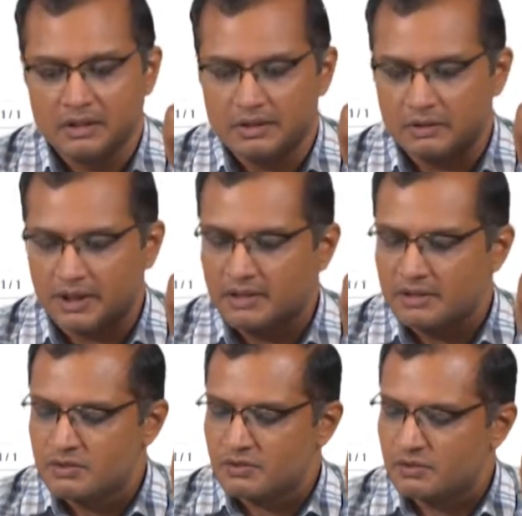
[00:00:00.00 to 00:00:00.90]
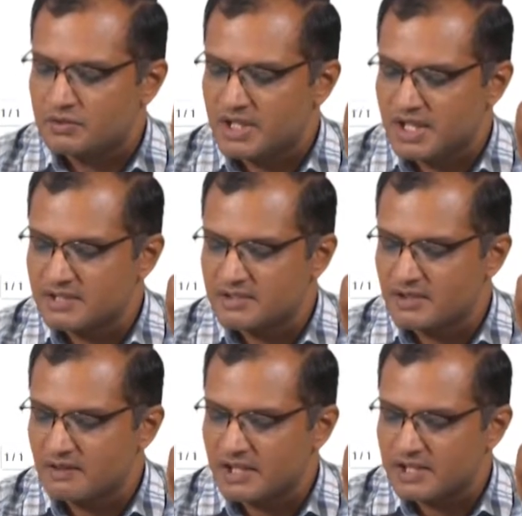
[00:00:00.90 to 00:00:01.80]
Okay. So, J is the
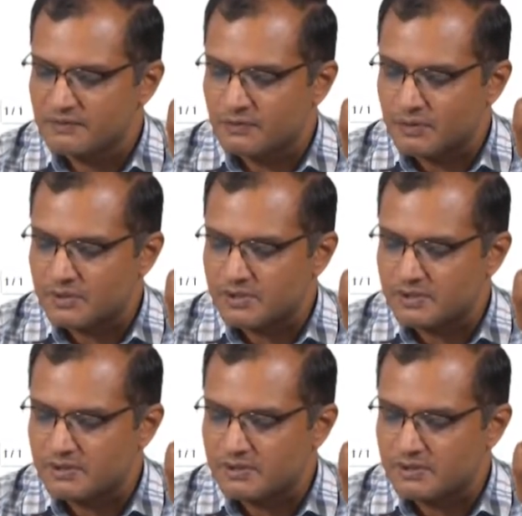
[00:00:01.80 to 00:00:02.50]
generalized force.